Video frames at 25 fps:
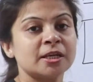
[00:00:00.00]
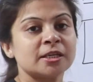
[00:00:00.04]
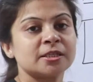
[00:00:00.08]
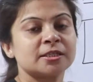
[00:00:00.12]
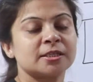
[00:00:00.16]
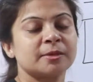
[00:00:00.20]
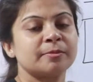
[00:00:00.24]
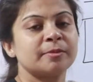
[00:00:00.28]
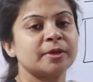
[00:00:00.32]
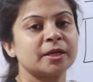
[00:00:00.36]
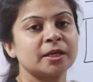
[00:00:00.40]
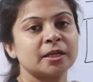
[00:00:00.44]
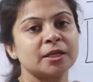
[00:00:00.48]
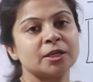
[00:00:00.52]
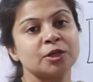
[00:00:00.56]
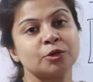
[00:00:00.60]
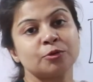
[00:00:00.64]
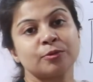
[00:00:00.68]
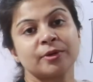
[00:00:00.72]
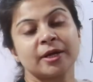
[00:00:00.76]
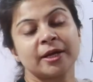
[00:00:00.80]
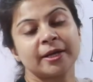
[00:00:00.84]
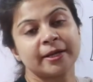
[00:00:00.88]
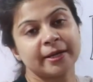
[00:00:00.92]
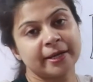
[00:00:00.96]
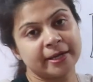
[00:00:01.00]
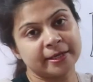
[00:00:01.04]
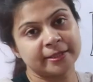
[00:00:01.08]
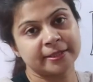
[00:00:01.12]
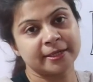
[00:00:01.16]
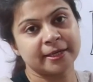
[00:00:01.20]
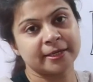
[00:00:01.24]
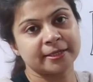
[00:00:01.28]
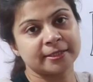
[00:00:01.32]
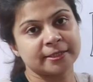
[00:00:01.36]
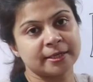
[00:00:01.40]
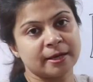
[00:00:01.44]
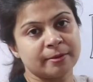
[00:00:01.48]
Similarly, you can take
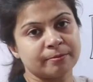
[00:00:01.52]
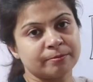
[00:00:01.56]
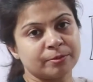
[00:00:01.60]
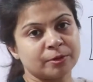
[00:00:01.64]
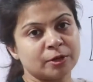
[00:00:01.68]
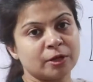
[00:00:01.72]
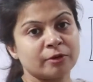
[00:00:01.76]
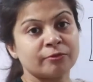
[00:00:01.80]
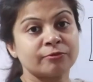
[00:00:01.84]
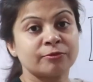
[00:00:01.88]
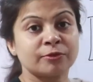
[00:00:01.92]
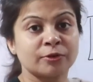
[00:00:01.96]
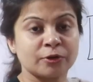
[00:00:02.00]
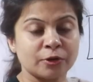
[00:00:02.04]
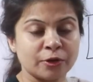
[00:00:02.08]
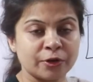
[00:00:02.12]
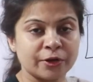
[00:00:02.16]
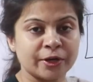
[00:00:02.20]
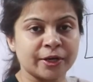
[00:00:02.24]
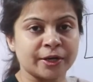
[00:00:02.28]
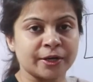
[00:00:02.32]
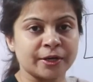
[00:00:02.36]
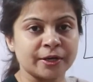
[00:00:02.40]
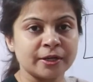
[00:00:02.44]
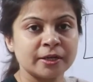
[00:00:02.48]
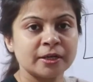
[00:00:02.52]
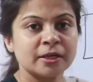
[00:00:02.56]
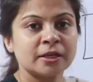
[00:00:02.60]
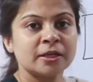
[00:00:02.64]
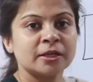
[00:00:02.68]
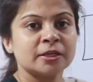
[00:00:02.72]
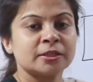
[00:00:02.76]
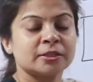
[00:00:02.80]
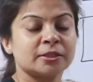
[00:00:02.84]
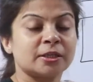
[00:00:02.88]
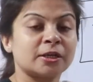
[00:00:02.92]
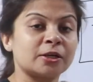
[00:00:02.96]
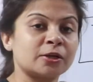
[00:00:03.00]
the example of
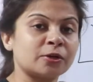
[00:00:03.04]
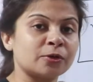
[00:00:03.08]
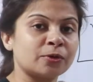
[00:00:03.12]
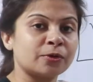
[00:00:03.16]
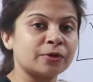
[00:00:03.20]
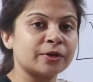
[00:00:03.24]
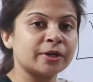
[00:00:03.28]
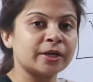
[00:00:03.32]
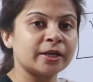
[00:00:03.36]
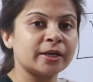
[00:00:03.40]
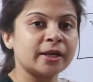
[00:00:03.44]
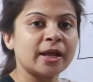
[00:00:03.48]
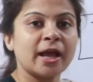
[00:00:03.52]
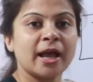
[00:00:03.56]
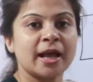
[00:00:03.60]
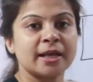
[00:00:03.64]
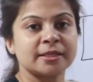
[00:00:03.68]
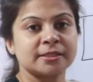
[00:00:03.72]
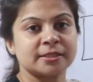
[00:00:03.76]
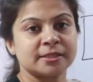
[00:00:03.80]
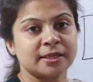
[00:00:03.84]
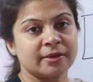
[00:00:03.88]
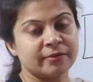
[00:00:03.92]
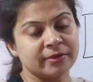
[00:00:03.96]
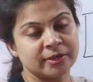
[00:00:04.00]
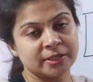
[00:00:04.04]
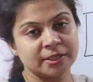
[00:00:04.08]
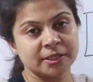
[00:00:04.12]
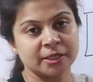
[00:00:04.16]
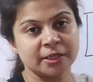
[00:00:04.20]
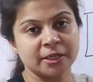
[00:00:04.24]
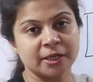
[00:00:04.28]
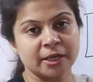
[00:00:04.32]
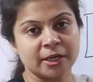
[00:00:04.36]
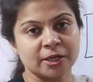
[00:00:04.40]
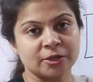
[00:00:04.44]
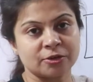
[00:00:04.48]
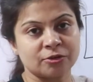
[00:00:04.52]
chlorine. The chlorine has
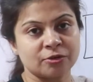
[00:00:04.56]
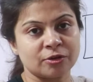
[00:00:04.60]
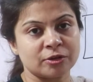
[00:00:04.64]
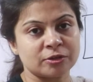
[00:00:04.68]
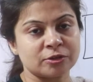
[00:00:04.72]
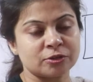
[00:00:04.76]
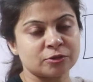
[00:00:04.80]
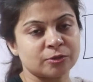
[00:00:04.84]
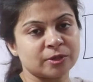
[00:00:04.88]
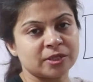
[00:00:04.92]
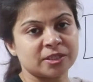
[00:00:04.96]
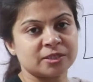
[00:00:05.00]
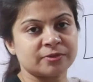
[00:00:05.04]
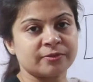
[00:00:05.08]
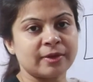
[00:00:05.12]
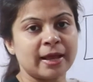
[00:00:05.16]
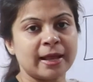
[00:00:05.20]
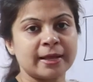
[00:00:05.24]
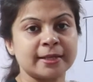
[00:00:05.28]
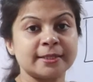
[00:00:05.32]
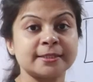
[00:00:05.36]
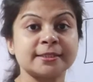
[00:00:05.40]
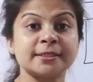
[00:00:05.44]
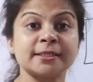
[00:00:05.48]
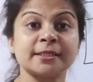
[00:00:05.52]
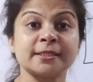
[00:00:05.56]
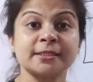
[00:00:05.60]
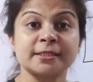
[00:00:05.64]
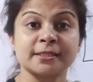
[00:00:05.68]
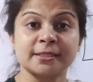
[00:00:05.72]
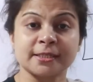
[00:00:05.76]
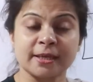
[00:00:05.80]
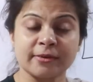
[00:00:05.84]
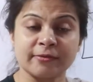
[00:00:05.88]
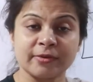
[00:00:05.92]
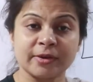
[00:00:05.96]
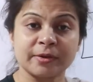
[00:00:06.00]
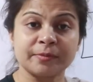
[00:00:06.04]
17 electrons, so its valency
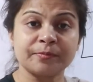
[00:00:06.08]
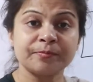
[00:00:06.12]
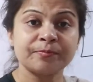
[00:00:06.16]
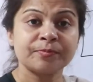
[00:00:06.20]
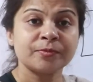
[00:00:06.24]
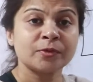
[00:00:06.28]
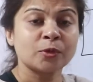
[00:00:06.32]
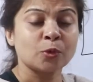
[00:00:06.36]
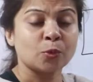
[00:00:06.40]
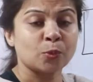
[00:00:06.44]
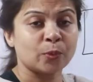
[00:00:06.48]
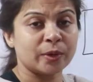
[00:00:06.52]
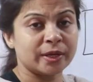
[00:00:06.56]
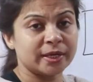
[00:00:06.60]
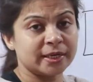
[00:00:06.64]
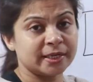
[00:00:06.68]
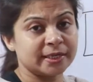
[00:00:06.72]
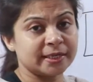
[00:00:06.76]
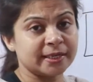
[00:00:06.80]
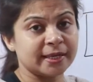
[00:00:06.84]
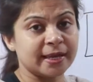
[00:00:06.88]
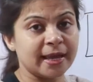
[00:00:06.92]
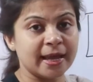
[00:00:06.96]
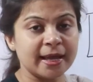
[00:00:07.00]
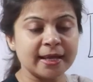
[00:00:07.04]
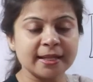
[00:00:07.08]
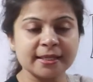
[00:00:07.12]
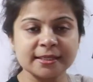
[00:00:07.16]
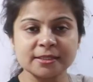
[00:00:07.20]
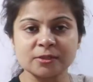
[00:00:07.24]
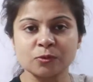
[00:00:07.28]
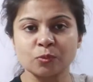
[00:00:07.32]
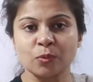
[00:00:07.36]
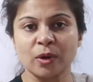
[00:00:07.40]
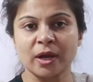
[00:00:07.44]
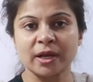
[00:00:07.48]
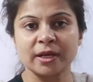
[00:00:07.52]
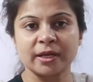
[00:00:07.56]
is 7. When it
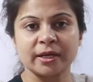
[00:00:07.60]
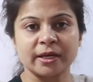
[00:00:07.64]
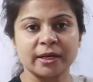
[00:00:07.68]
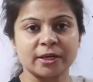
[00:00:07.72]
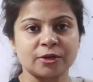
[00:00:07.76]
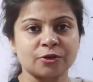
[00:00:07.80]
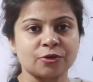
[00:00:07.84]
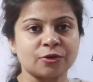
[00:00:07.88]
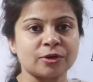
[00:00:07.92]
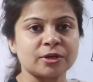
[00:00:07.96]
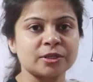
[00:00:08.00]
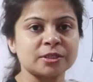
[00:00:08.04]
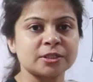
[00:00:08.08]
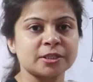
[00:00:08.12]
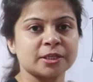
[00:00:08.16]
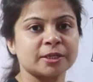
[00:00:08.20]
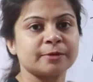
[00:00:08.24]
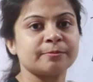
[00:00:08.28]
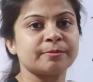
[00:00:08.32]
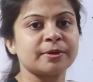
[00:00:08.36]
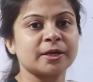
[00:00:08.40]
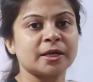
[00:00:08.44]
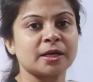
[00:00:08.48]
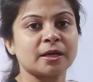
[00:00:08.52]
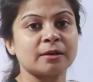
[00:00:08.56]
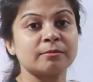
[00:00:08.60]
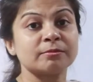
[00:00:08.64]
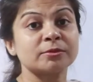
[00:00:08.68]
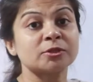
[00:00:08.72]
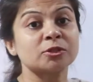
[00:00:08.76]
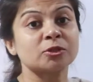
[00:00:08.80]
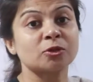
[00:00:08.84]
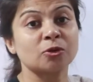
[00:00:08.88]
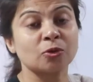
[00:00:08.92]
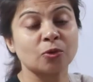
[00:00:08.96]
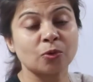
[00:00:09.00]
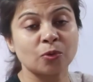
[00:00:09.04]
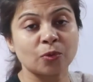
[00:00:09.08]
gains 1 electrons, it
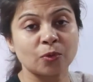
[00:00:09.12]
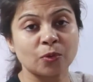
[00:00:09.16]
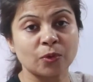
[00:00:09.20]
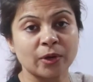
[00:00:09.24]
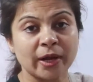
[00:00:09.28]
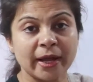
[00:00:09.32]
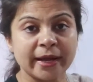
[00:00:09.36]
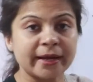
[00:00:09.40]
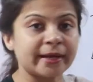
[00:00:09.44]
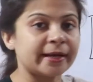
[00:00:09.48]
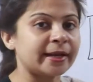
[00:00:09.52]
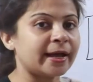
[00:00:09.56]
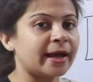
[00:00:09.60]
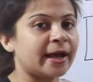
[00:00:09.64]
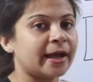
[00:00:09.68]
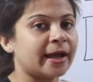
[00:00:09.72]
becomes chloride